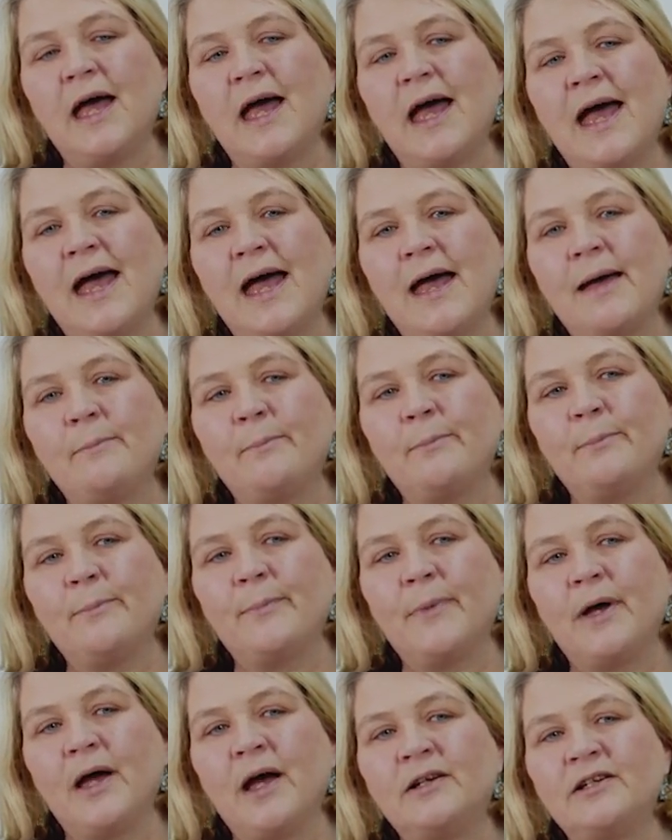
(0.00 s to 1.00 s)
And
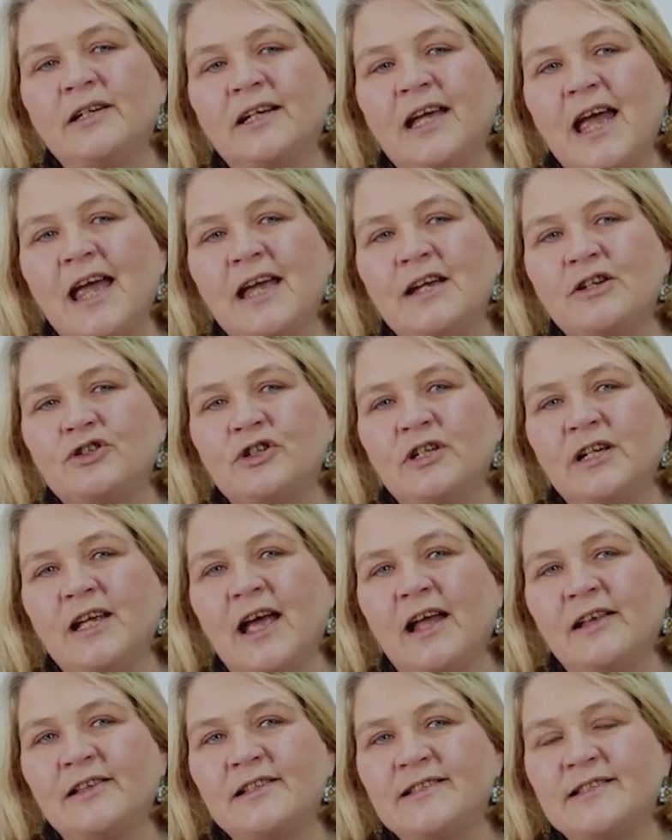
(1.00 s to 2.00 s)

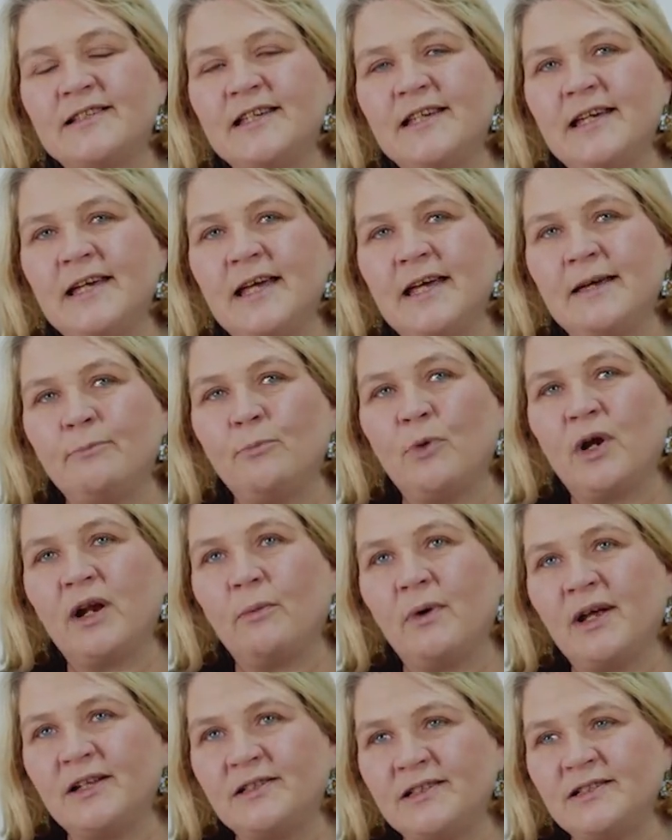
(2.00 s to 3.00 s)
occasionally I'd see him when I
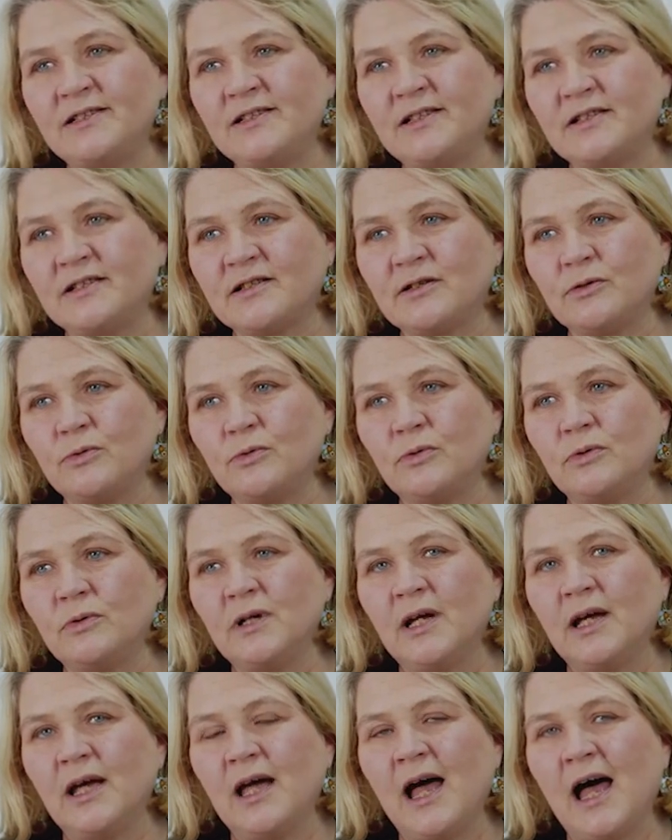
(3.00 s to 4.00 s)
went into
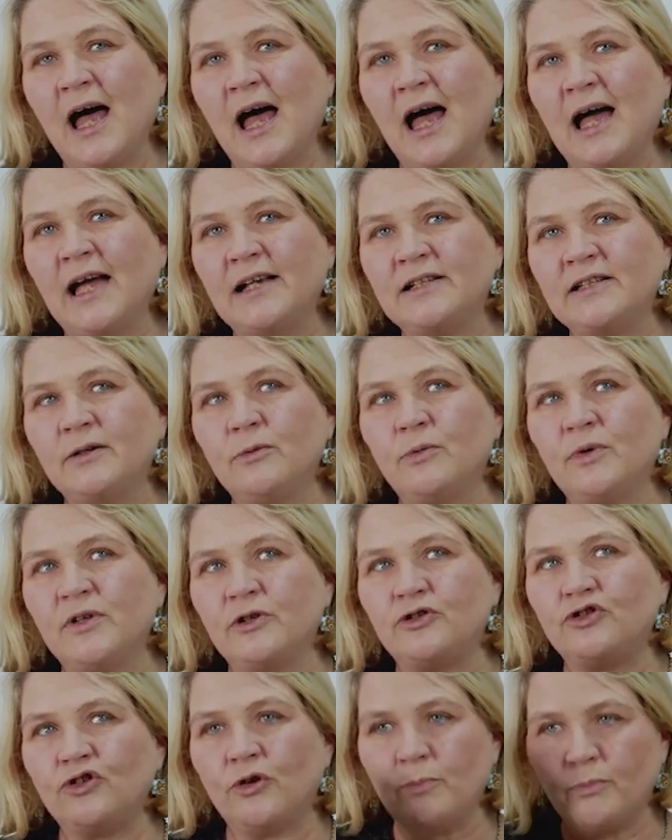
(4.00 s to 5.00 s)
school hiding with
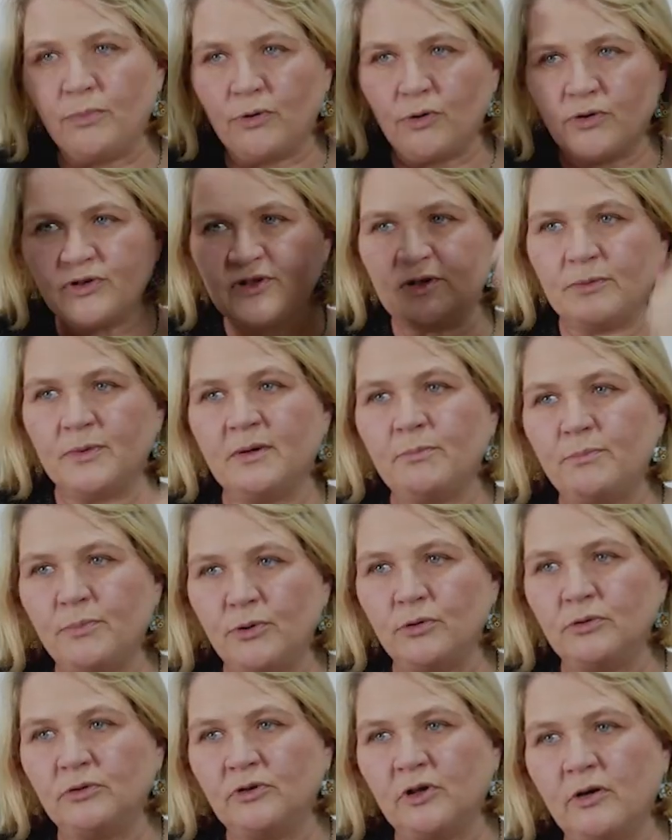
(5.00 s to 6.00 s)
a jumper or something
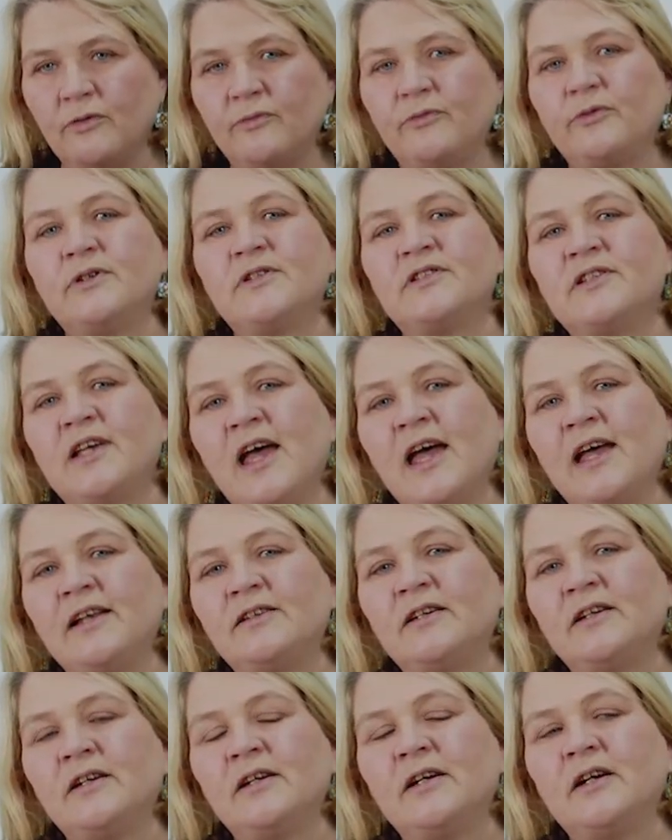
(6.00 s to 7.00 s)
pulled over his
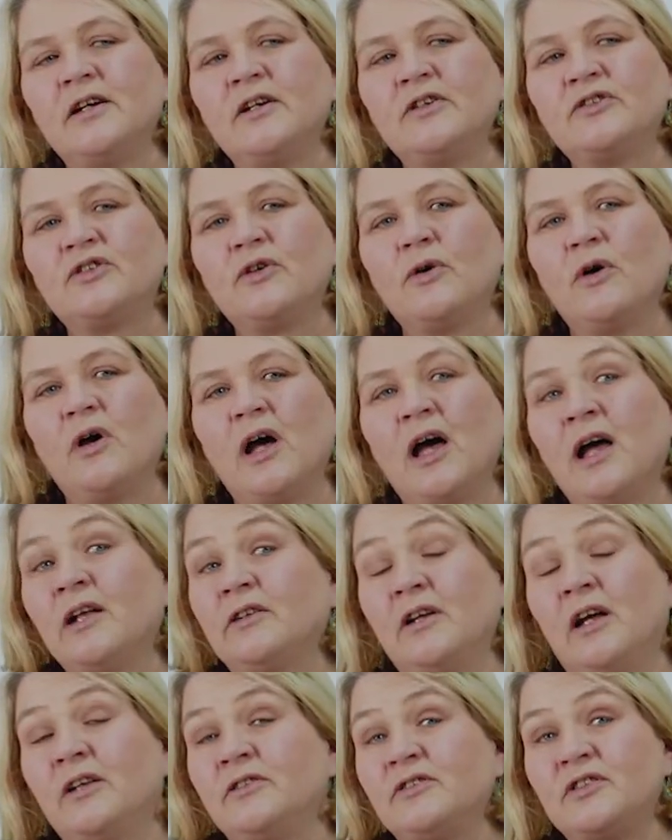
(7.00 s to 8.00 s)
head. So,
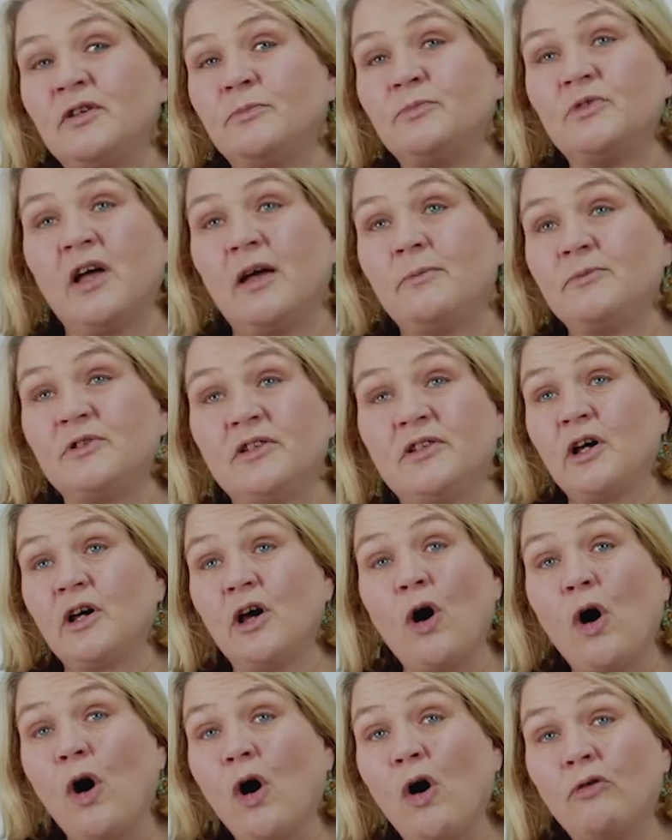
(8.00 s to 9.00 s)
and sometimes
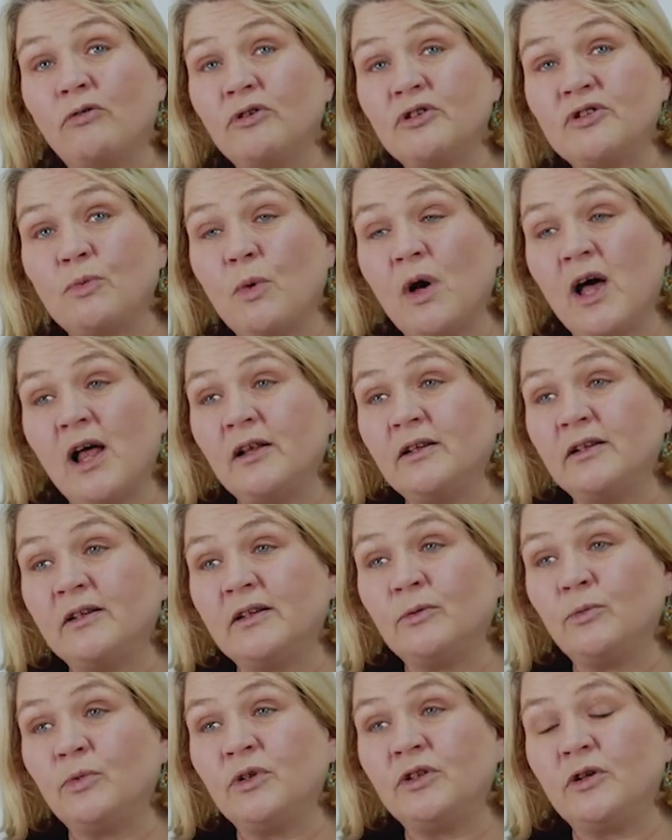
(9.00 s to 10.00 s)
car as well,
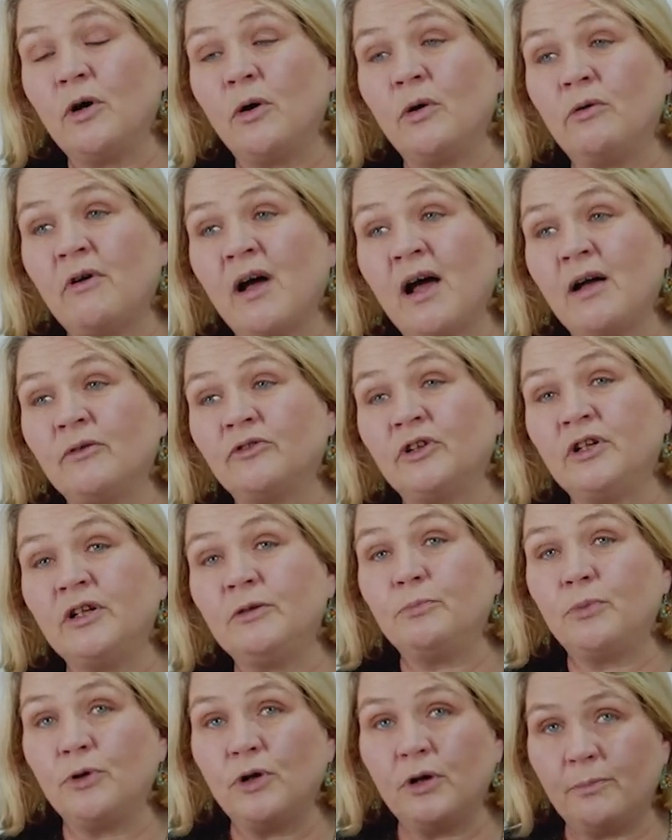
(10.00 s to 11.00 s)
we'd go around and
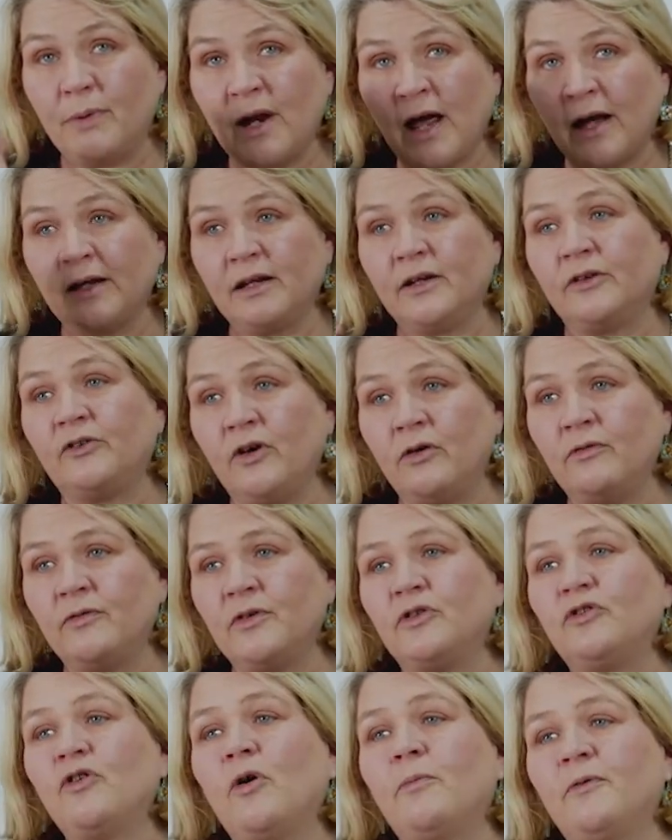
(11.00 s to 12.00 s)
he'd pull a blanket over
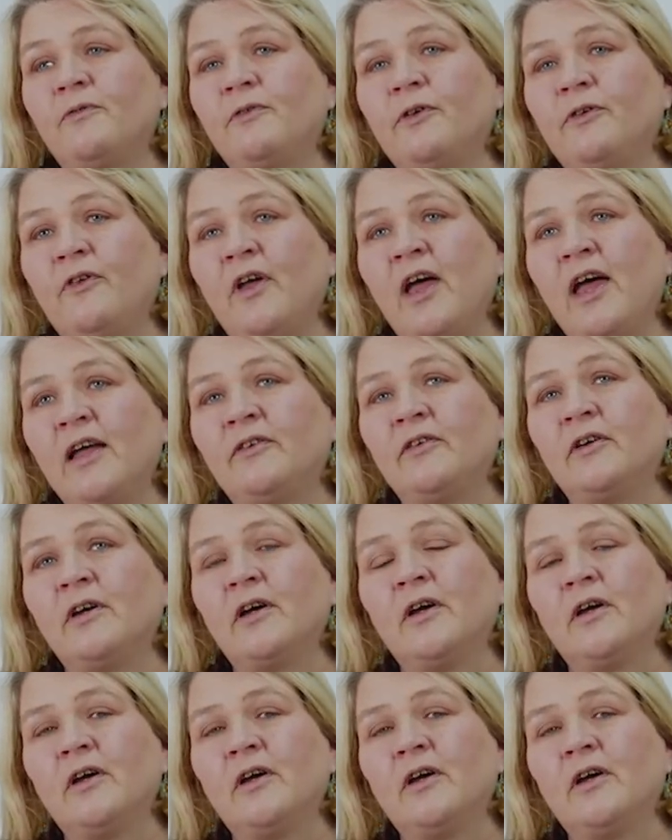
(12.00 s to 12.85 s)
the top of his head.